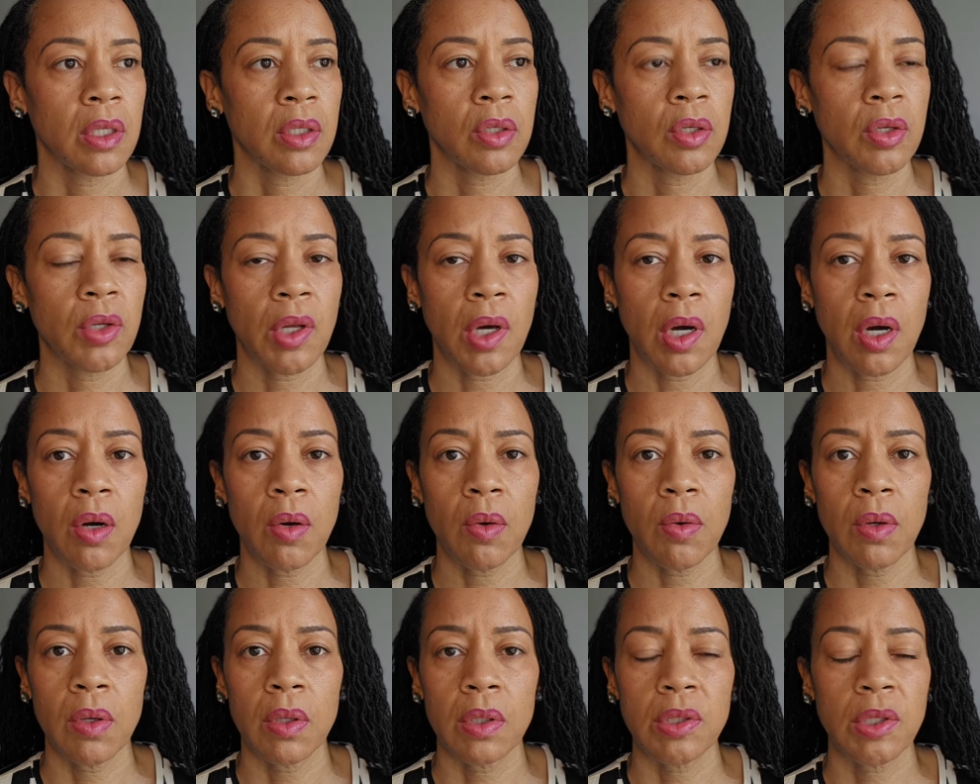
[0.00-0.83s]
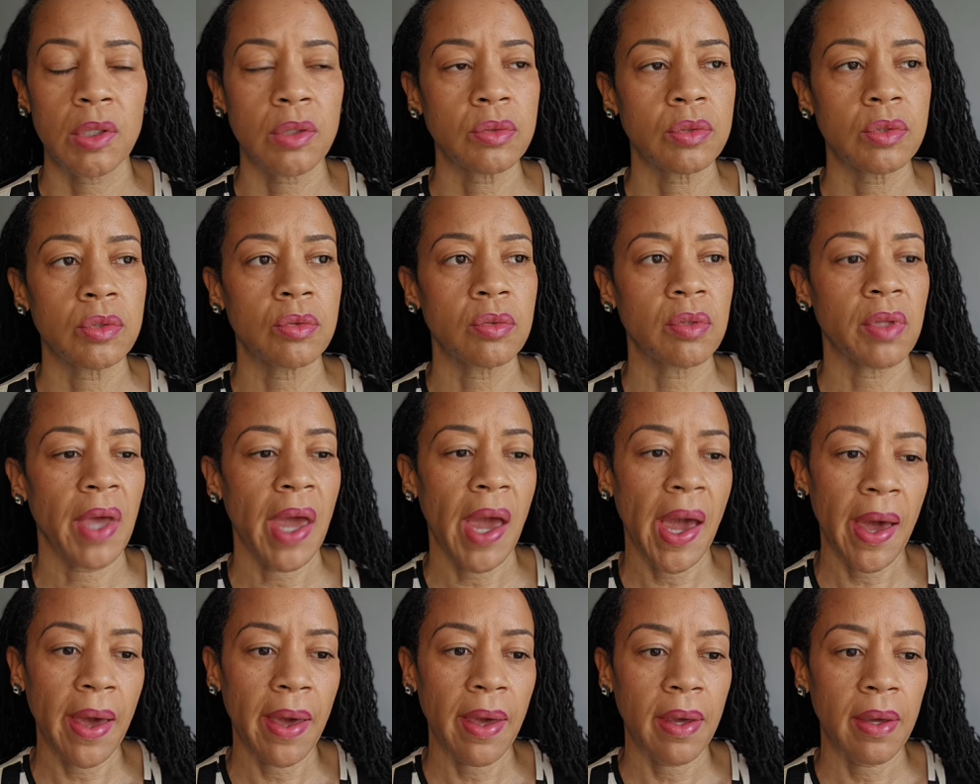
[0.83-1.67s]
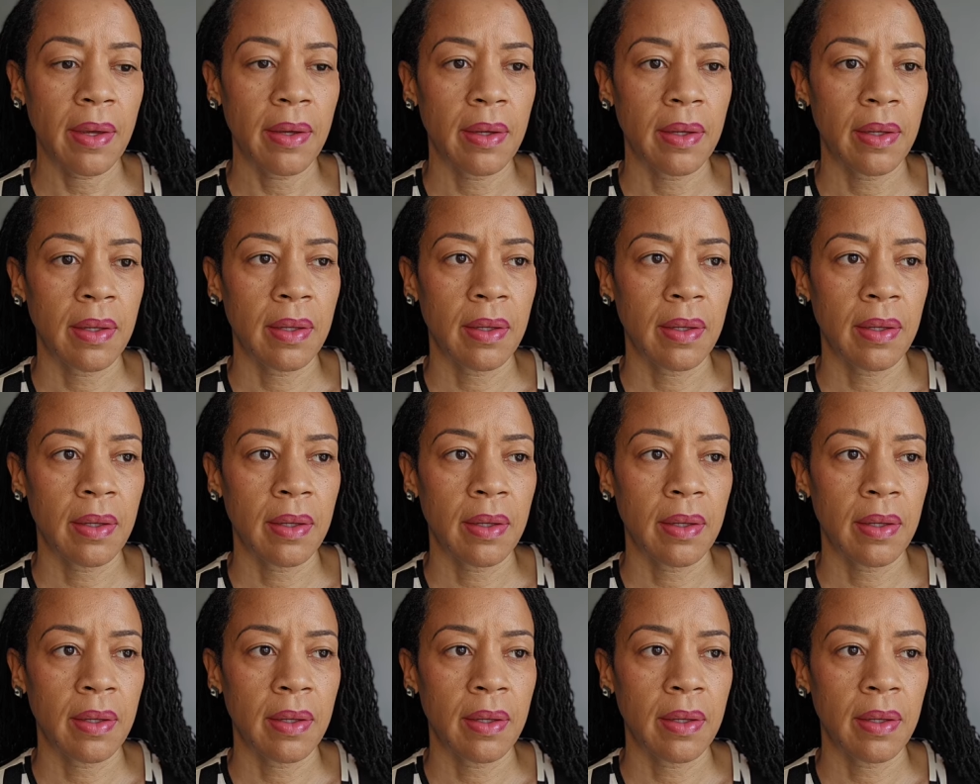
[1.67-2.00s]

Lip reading: Don't do that.